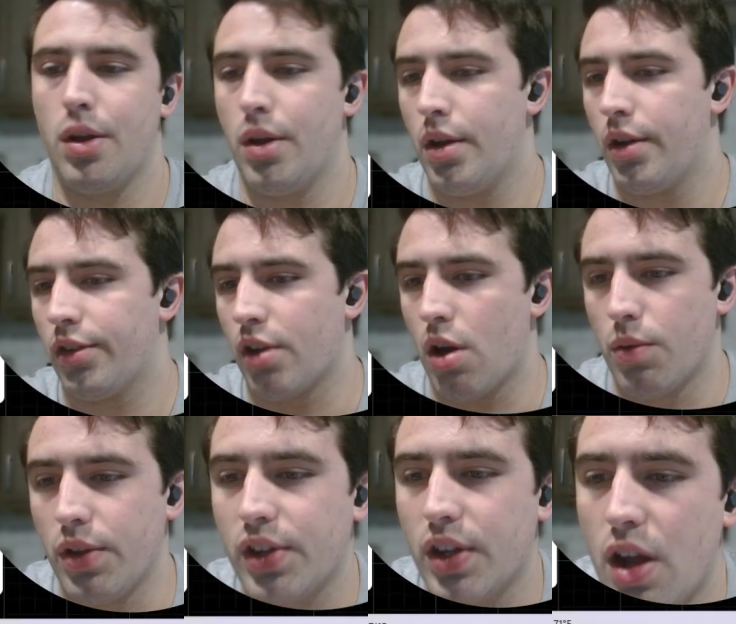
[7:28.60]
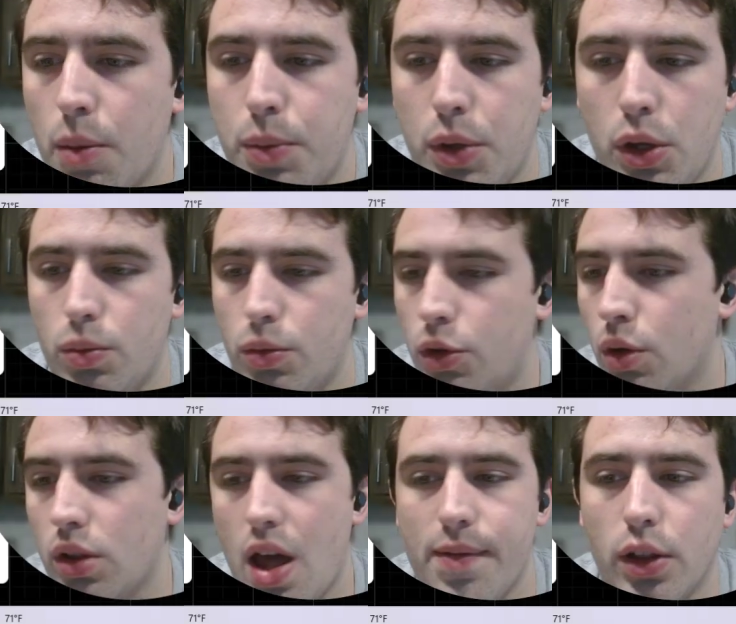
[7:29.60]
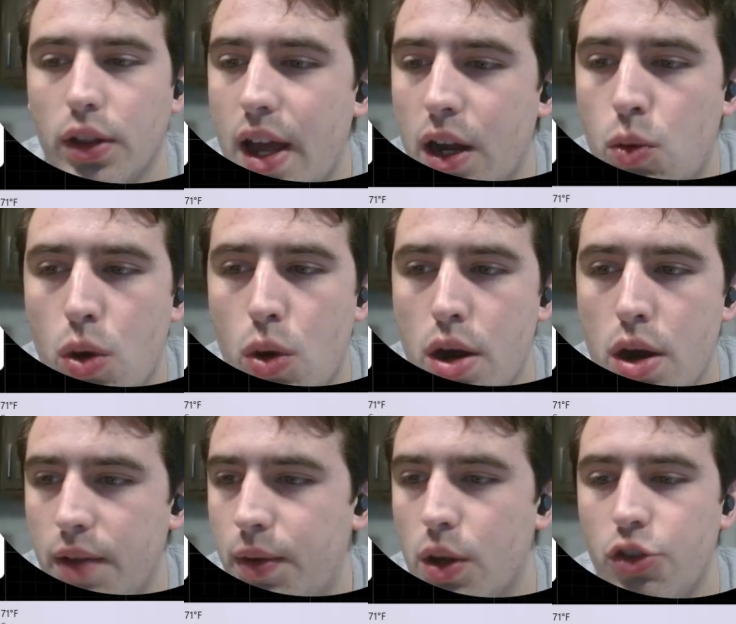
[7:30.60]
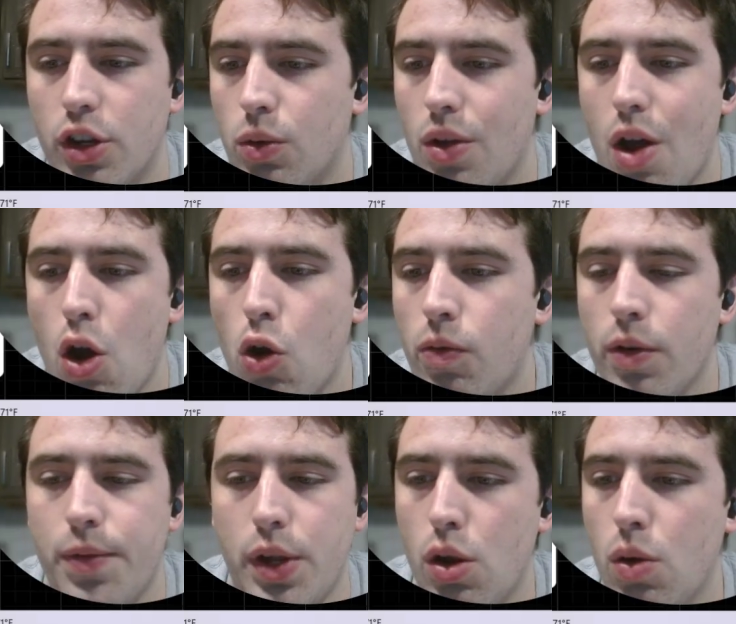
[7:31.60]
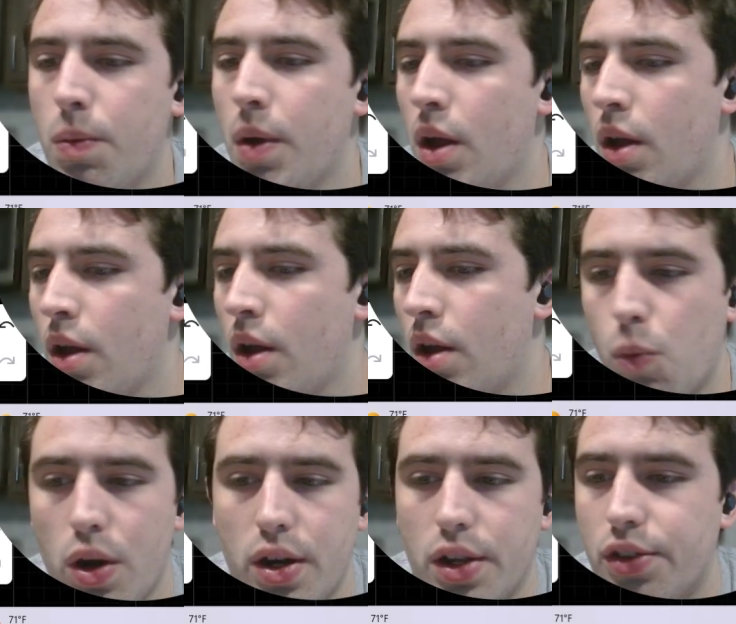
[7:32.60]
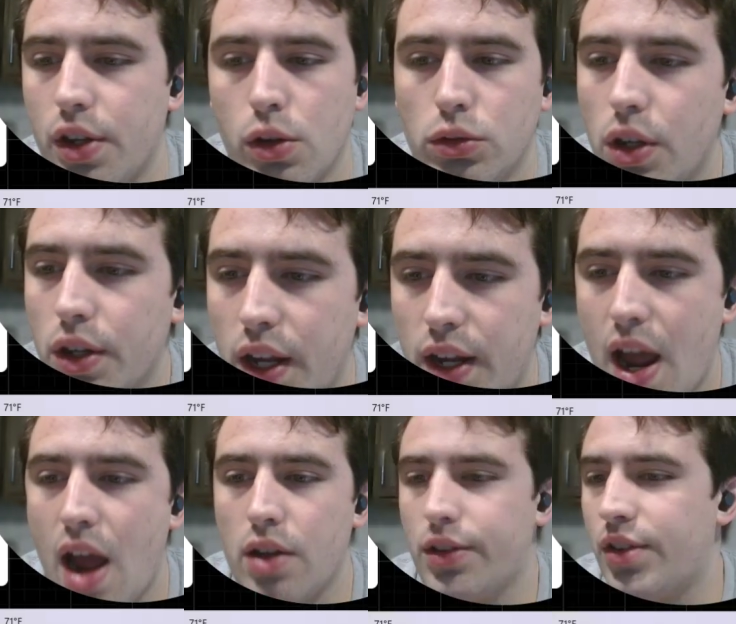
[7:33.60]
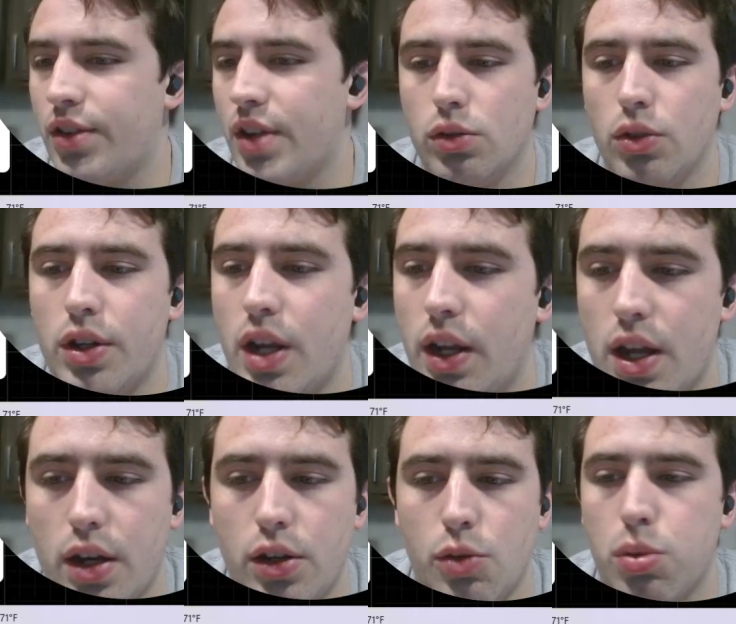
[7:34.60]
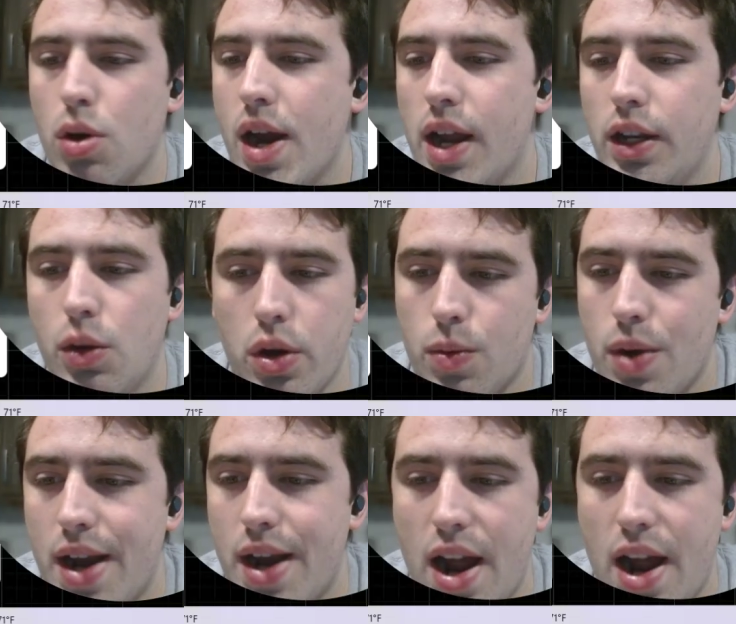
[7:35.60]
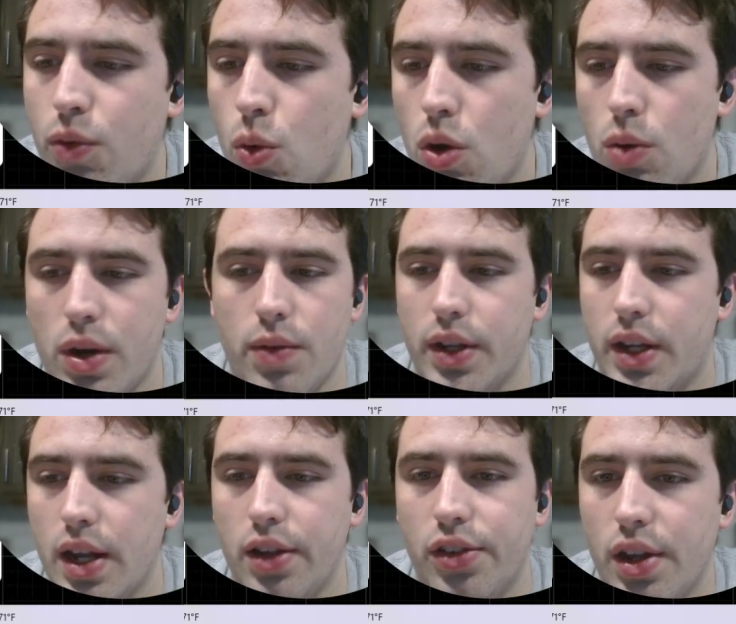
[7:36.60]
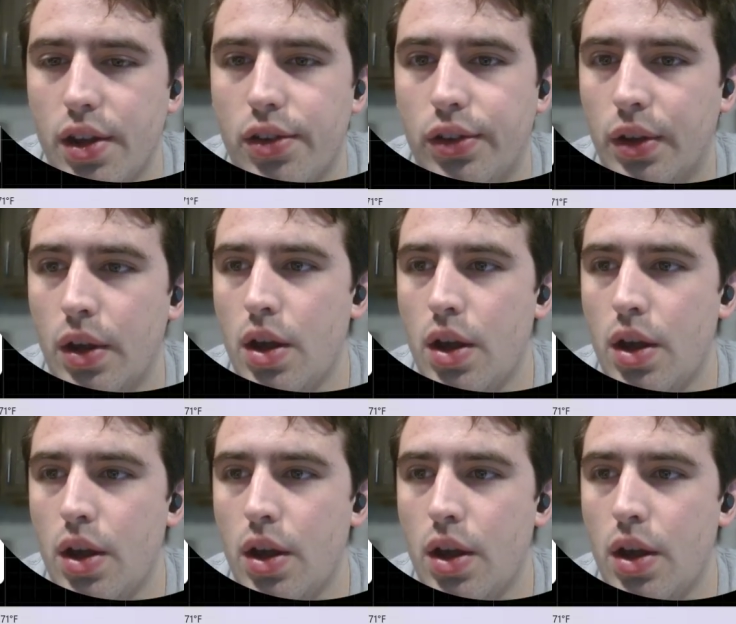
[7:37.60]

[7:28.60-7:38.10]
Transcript: So this can help you do a lot of the legwork, give you a general overview of what it is that you're looking at. Let's say you're looking at a new brand you want to run ads for, whatever the case is.